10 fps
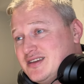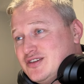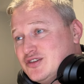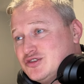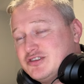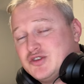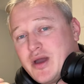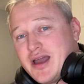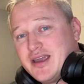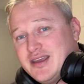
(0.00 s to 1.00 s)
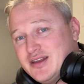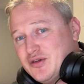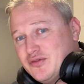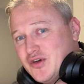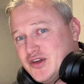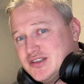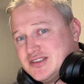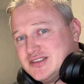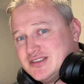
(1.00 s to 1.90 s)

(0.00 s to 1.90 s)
country twang in her voice.